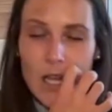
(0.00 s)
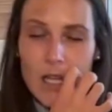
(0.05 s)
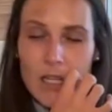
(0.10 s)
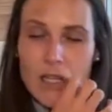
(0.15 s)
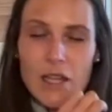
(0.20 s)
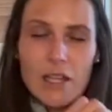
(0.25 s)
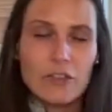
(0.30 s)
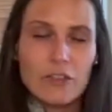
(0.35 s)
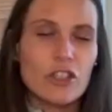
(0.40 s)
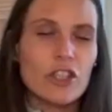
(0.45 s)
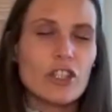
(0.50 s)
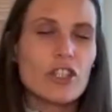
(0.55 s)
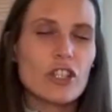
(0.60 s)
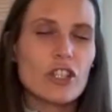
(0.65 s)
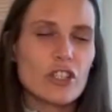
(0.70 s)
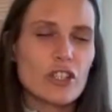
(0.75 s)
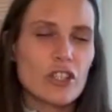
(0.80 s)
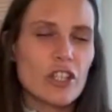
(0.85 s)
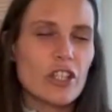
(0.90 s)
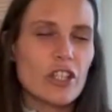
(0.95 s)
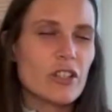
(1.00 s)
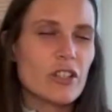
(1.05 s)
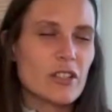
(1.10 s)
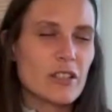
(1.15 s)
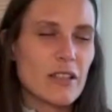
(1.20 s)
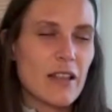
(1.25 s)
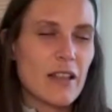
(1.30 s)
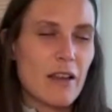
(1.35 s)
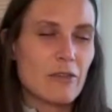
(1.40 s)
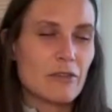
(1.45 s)
yeah, she just
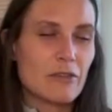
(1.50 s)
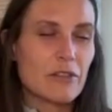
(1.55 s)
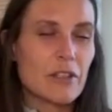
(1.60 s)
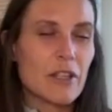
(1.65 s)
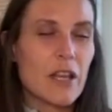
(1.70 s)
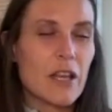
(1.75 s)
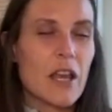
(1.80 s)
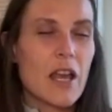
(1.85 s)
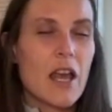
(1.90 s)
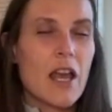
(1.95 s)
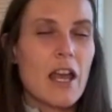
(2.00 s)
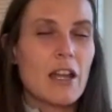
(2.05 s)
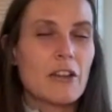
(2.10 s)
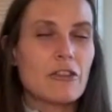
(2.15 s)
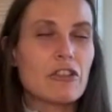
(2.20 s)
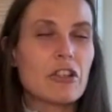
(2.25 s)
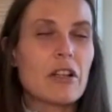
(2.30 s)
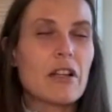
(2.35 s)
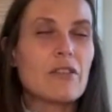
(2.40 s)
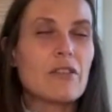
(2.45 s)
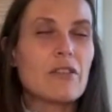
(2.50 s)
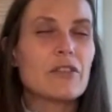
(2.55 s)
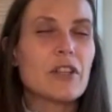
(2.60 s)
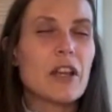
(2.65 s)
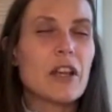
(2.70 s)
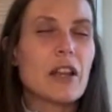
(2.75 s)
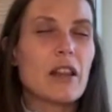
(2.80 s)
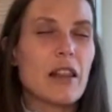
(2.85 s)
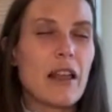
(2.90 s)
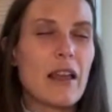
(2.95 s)
left, and she lived
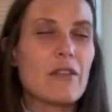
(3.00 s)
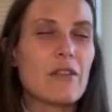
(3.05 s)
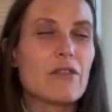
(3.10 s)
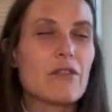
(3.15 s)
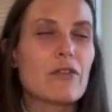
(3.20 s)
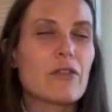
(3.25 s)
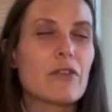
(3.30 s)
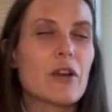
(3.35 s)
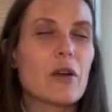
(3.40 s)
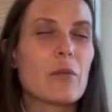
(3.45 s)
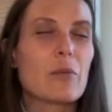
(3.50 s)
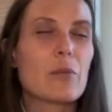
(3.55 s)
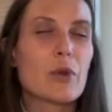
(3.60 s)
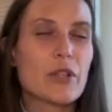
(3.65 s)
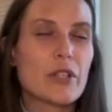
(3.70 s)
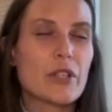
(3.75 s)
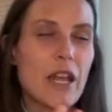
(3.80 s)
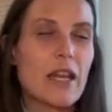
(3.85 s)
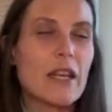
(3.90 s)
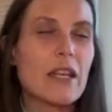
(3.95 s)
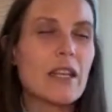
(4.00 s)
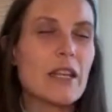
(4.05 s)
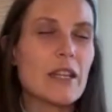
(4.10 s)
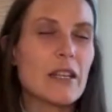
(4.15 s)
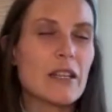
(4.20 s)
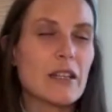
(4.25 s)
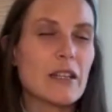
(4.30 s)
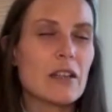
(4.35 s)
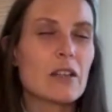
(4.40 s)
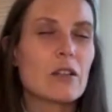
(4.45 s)
her life
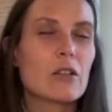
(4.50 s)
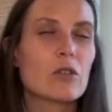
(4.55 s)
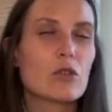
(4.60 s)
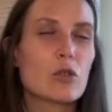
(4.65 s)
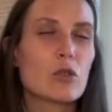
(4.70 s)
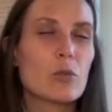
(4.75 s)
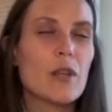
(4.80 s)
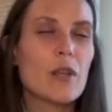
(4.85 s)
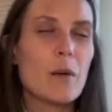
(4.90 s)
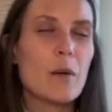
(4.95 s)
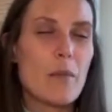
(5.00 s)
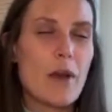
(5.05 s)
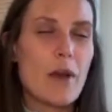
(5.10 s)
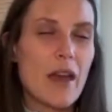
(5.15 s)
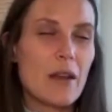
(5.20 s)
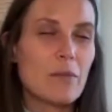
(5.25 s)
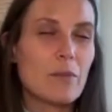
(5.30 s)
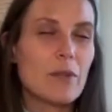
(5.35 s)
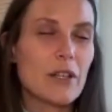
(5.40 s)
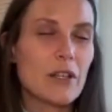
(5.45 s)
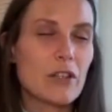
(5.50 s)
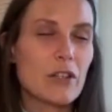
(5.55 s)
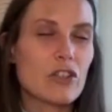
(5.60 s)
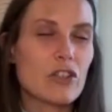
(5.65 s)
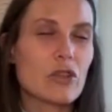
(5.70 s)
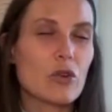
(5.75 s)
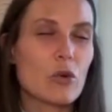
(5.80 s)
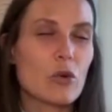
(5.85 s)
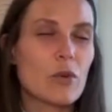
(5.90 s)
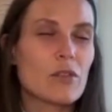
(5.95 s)
pretending to be a man, because
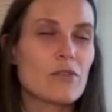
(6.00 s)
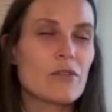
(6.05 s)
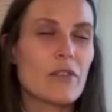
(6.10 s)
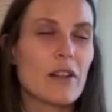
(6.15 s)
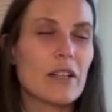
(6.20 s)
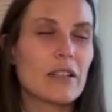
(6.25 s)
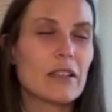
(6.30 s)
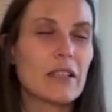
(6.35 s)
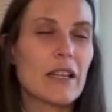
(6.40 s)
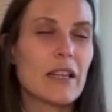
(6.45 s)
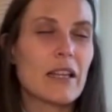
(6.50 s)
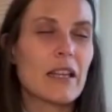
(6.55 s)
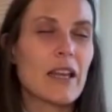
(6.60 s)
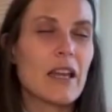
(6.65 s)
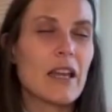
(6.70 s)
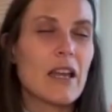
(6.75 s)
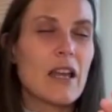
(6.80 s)
she always felt like,